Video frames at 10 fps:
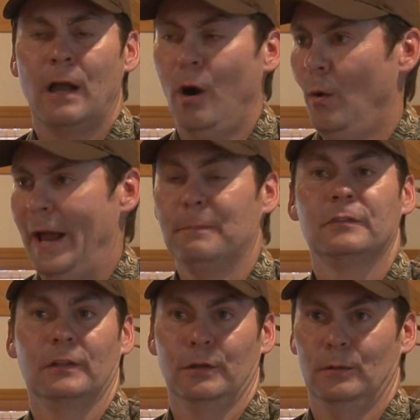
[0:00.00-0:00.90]
Oh,
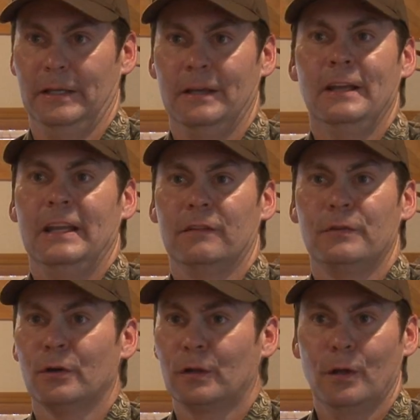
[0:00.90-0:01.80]
absolutely. If
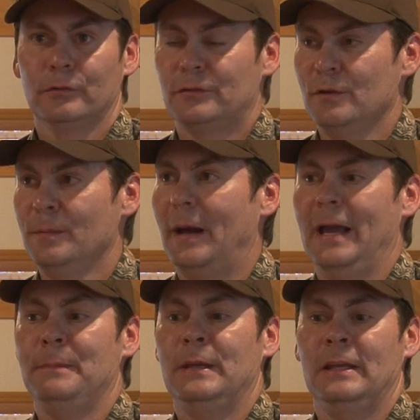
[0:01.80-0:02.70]
you're close to them,
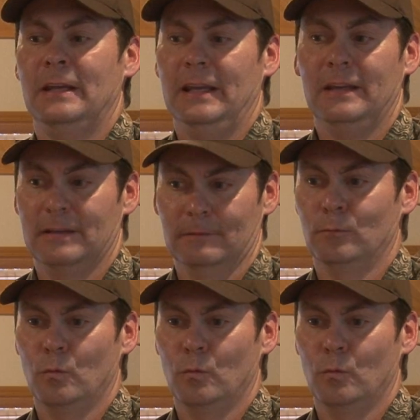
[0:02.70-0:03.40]
I mean, it